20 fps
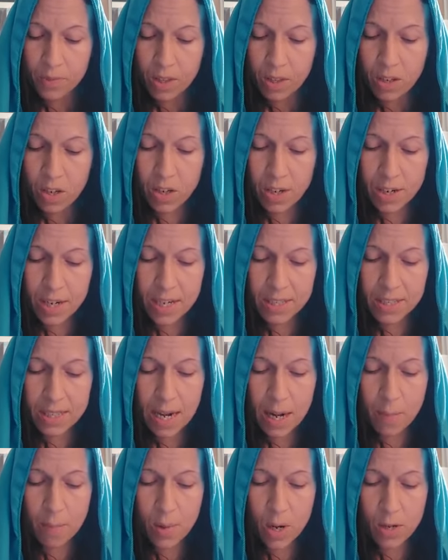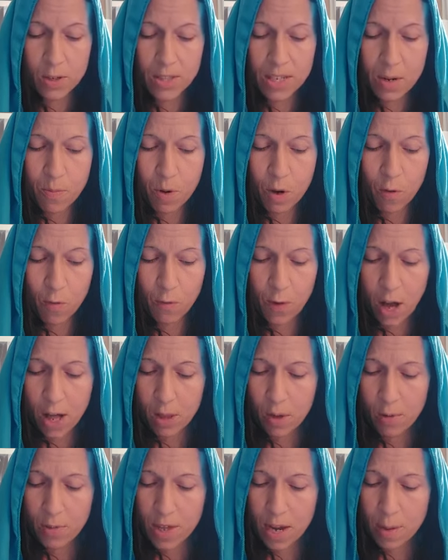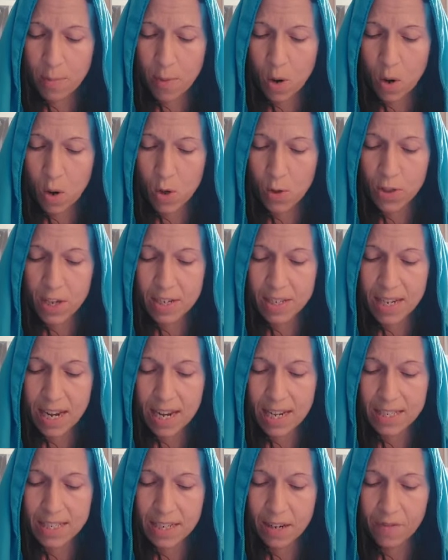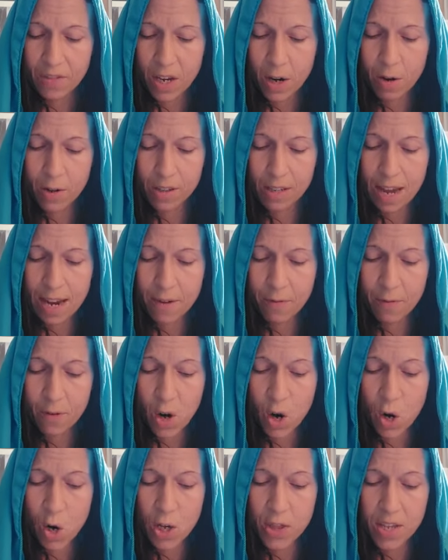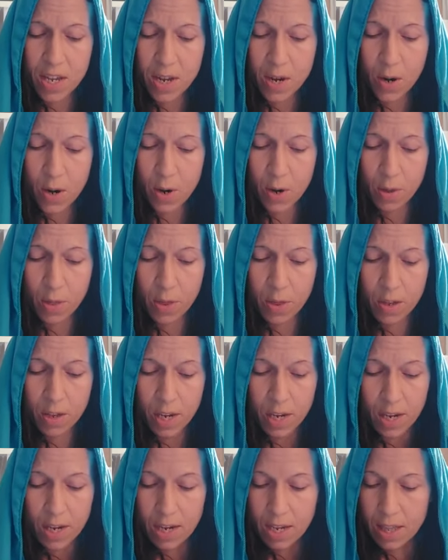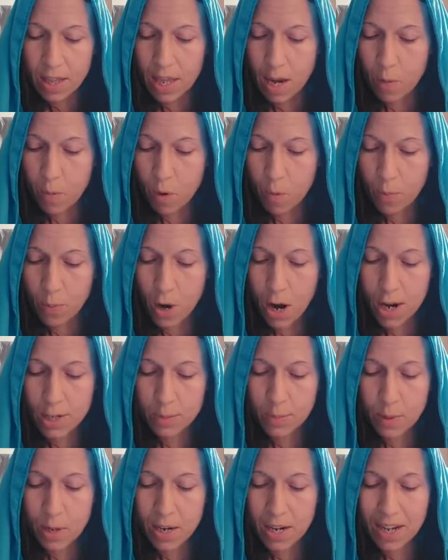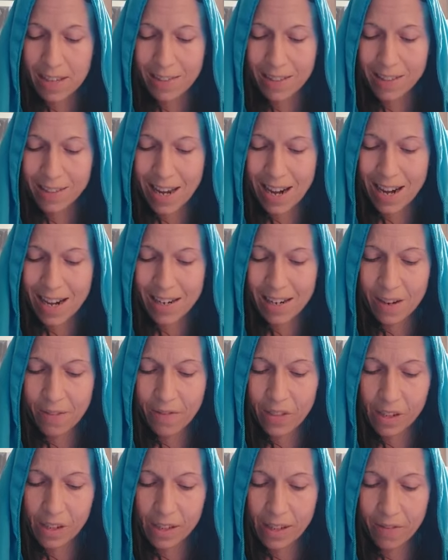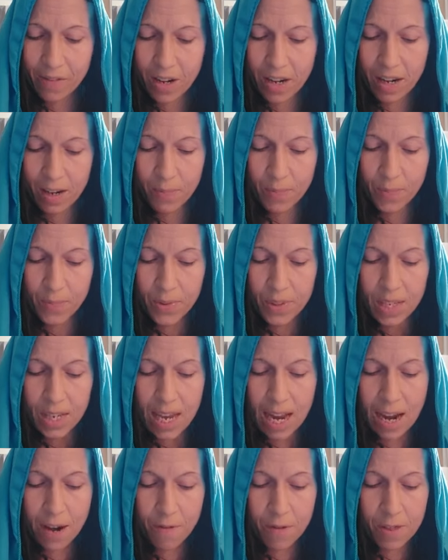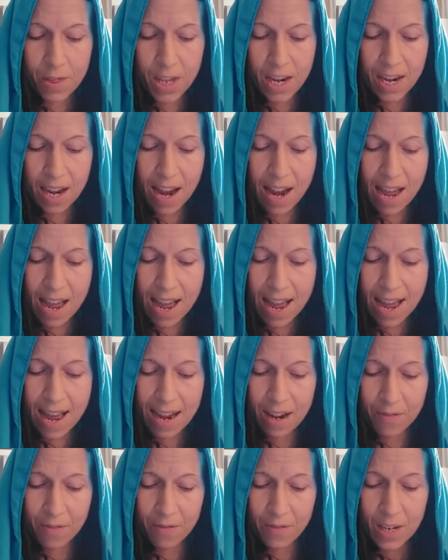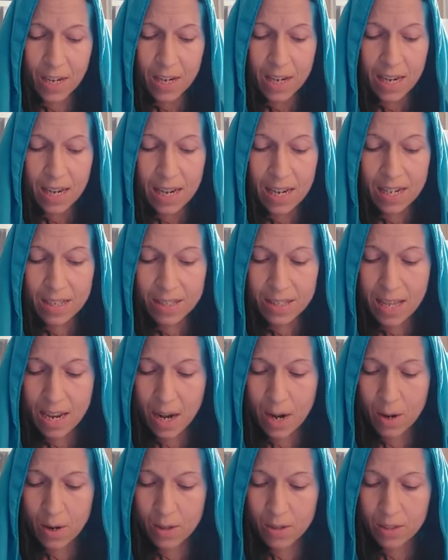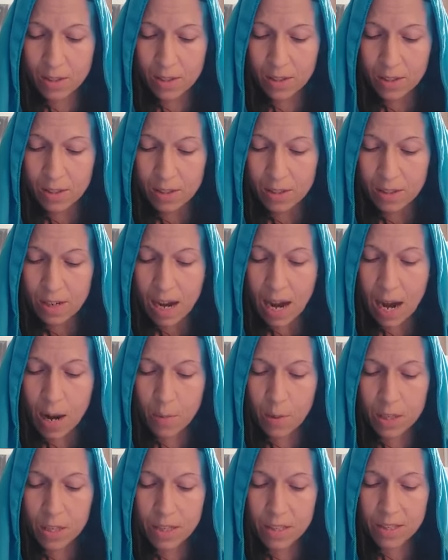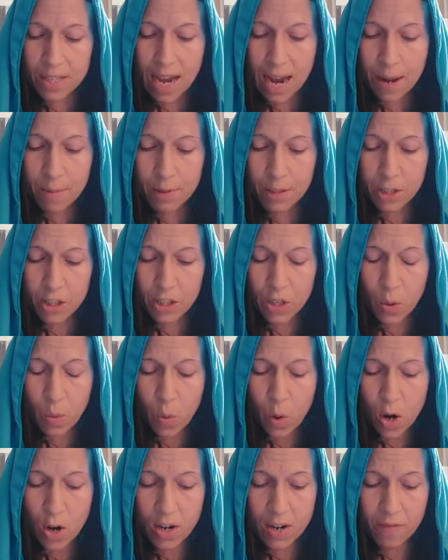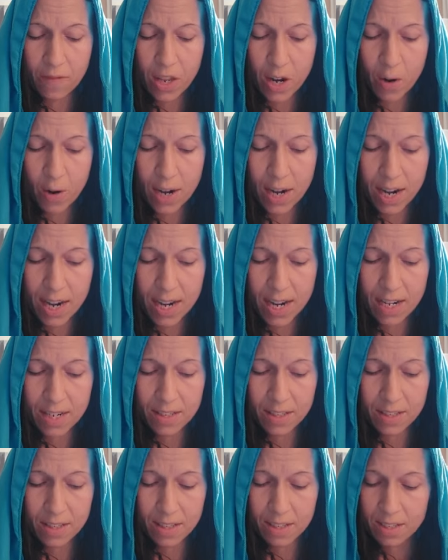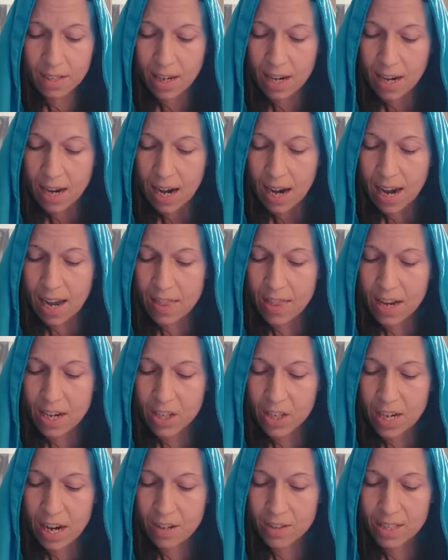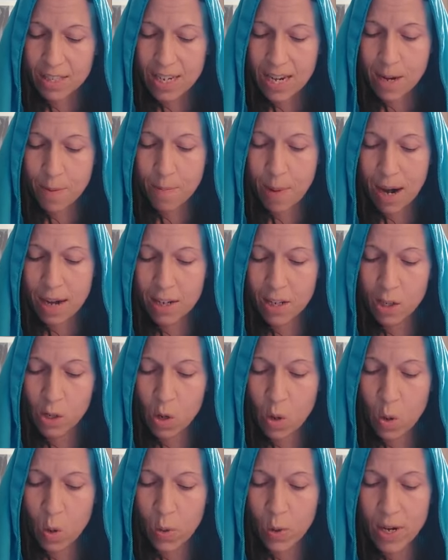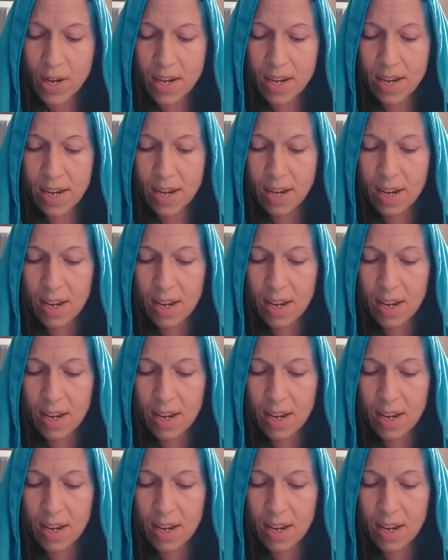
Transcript: Goodness and mercy will follow them all the days of their life on the earth. They will prosper in the land of the living. Everything I have is theirs. I will establish the work of their hands, and they shall see my glory